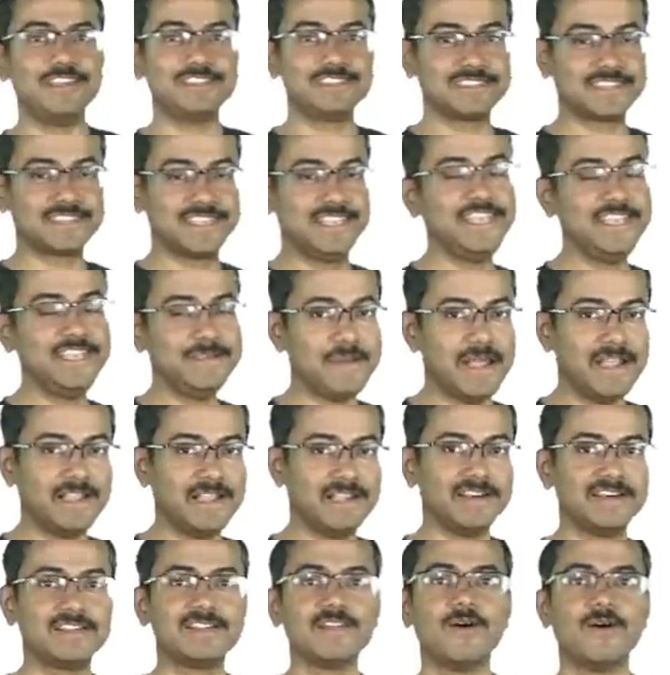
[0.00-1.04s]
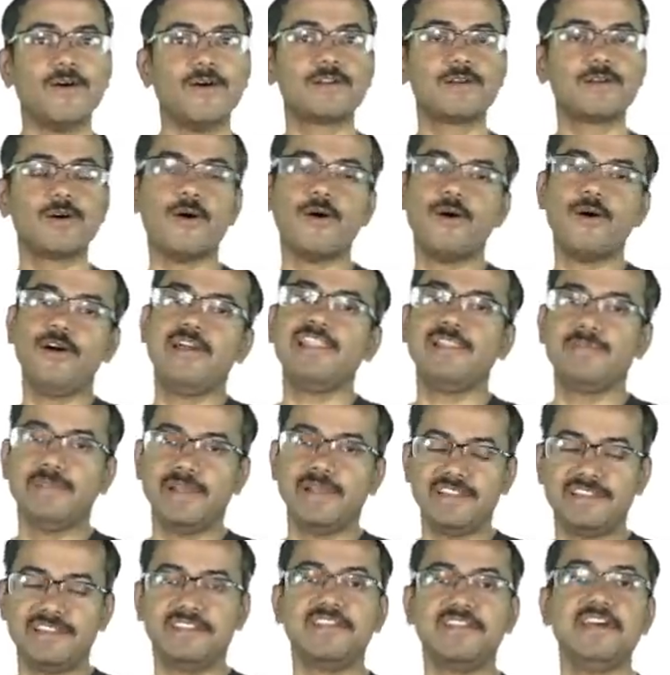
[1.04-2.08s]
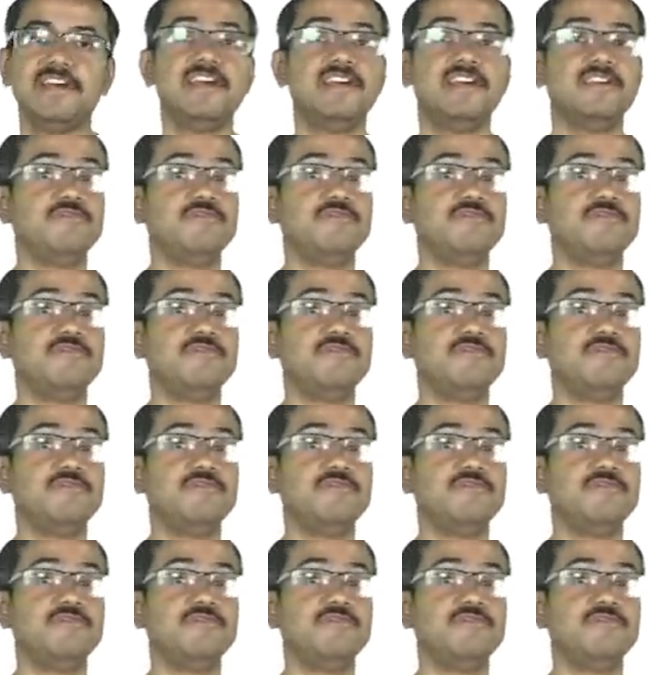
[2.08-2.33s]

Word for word: is ghee better or oil better,